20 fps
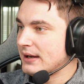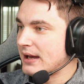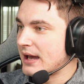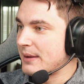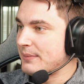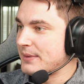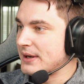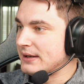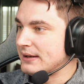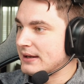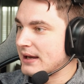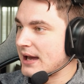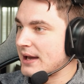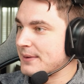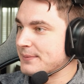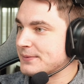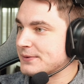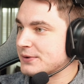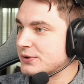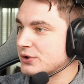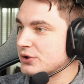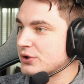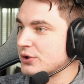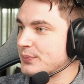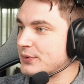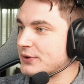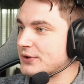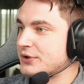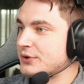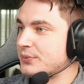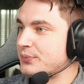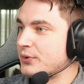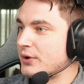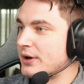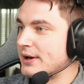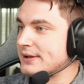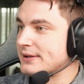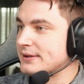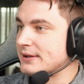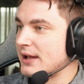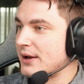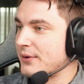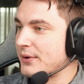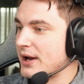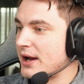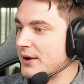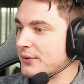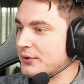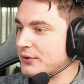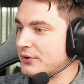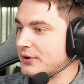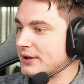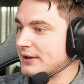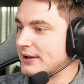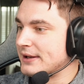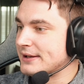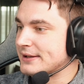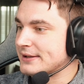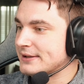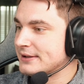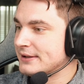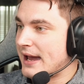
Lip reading: I mean, I'm super surprised like how good it is.